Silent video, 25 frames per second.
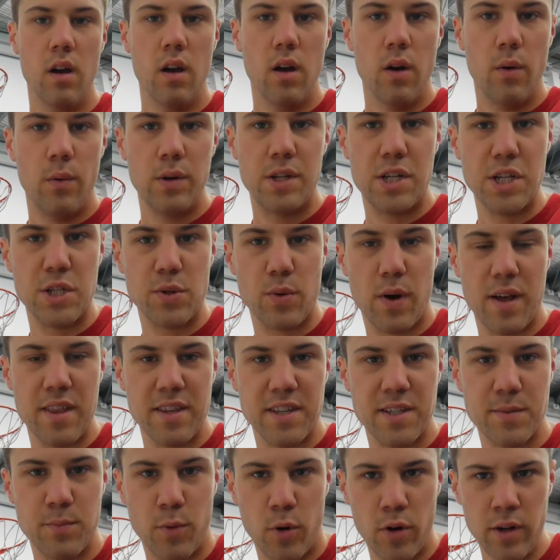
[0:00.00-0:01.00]
Which is why
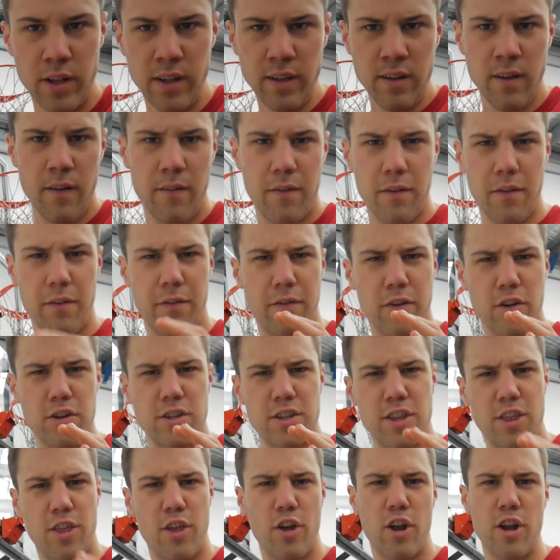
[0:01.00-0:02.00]
this morning, for the
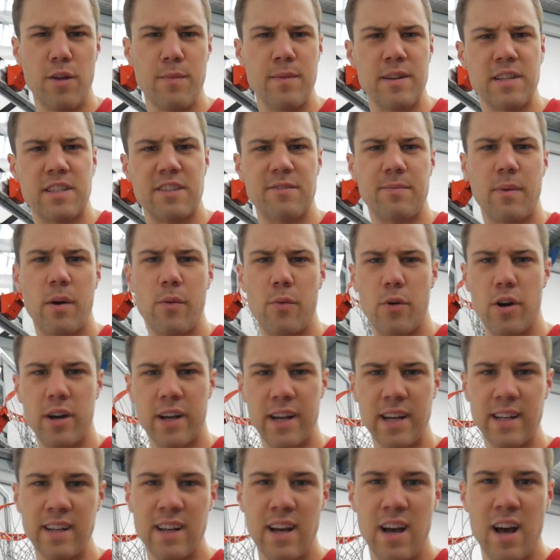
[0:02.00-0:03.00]
first 30 minutes of my
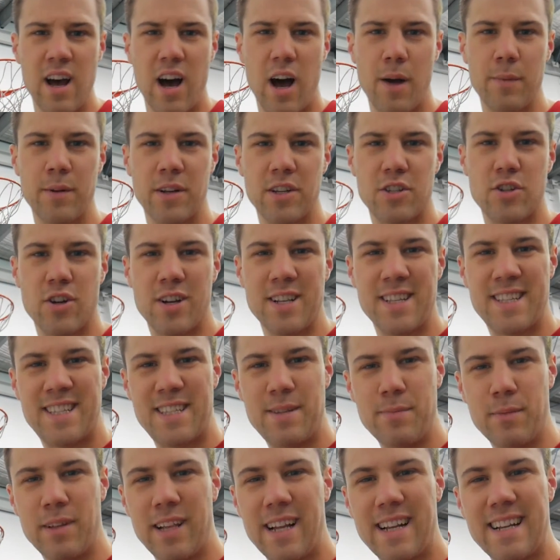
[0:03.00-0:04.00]
workout, I'm going to try and
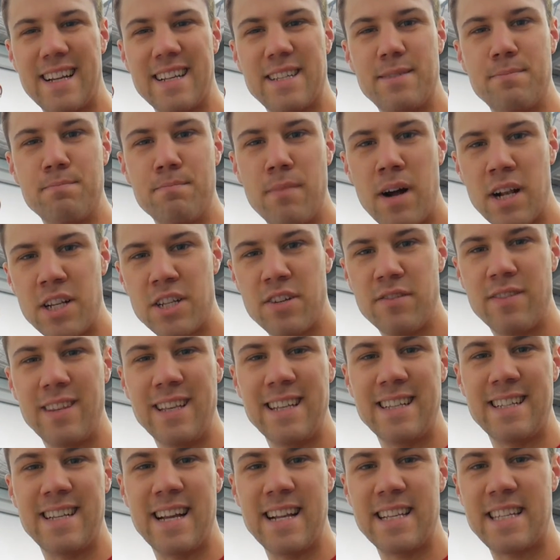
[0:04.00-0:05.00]
simulate as much of the
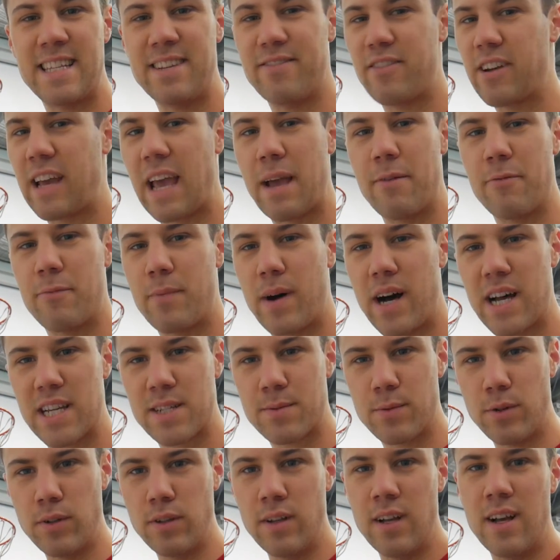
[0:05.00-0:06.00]
intensity of a game of
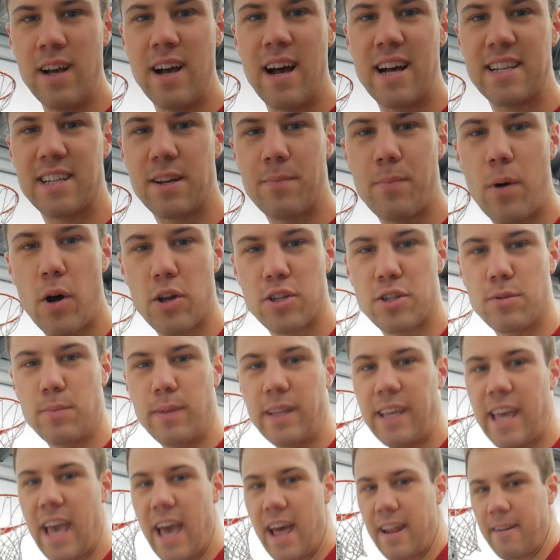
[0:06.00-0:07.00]
basketball as I
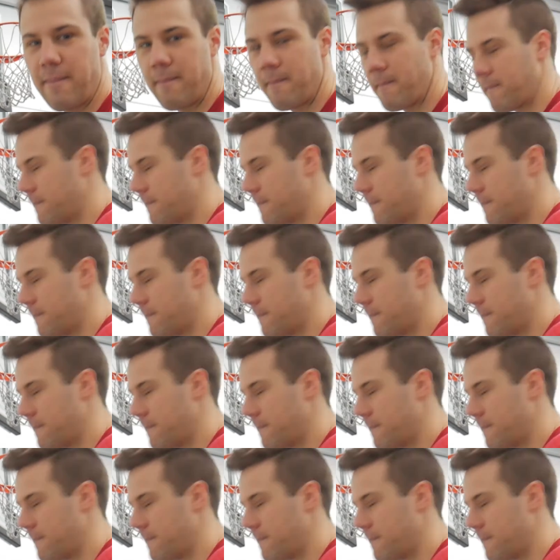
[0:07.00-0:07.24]
possibly can.